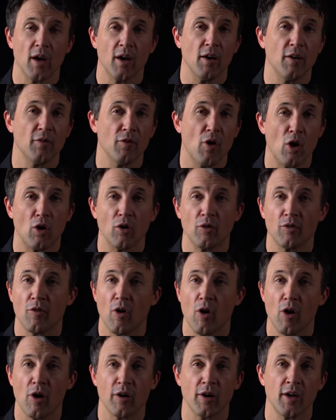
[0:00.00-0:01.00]
of all of
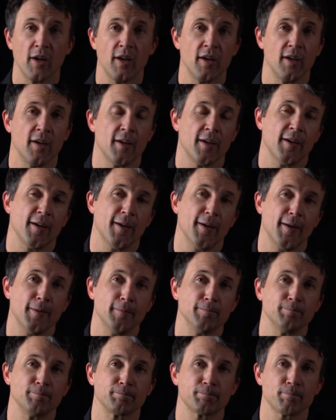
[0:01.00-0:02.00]
our
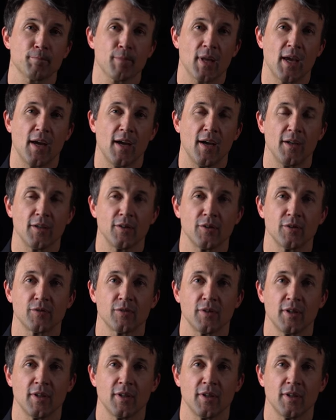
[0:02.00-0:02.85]
um, uh,